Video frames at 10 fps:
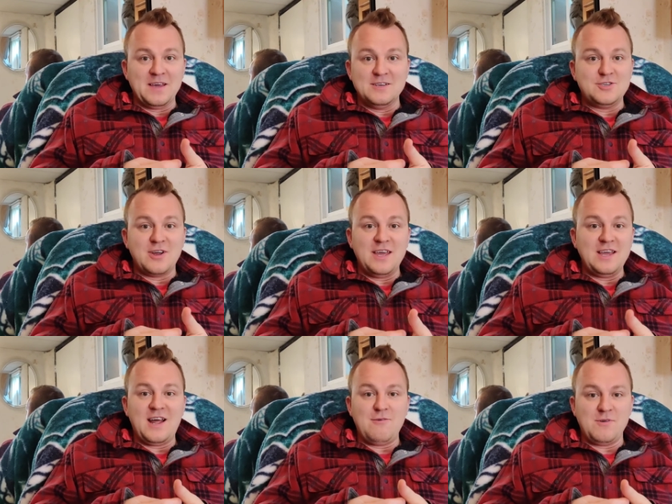because you're
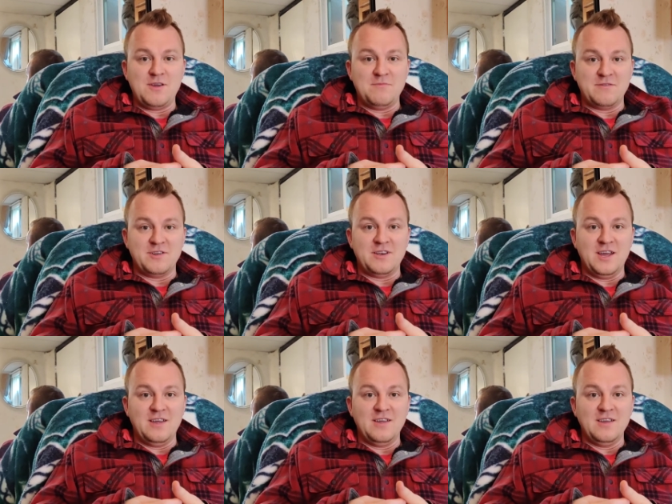hanging out with him every
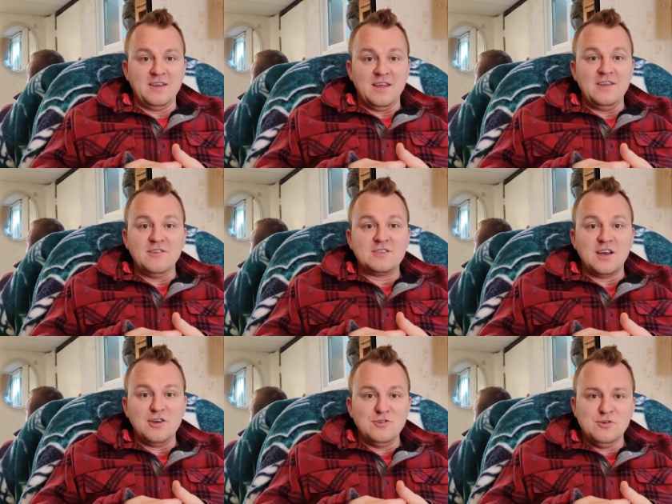day. And he'll
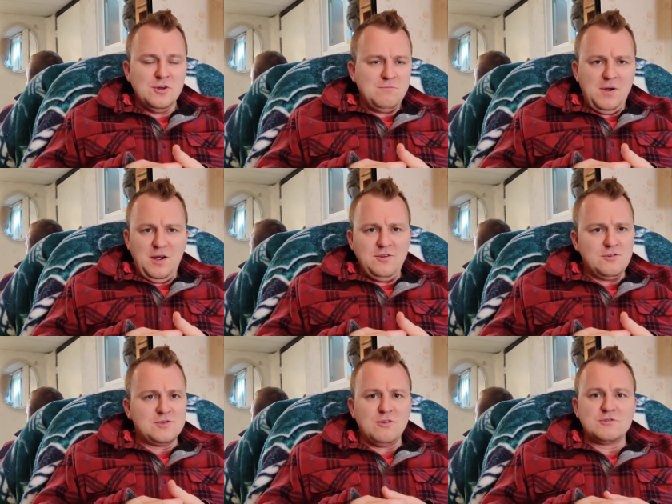tell you, man,
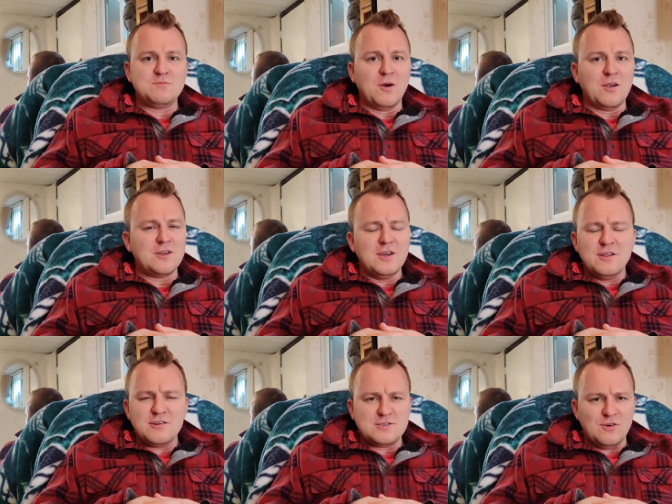you're so smart.
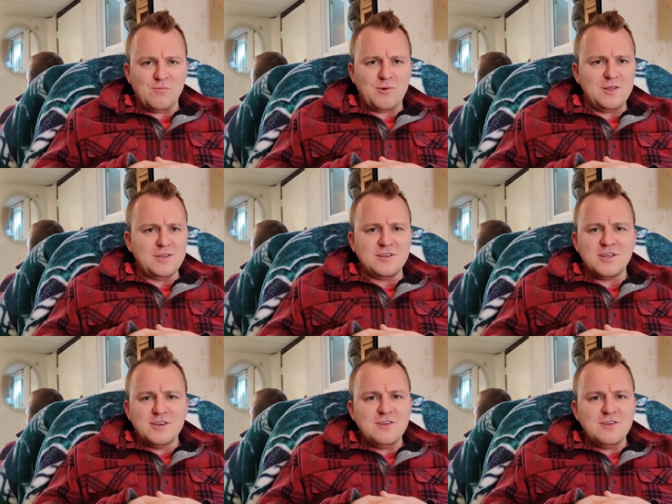You're so brilliant.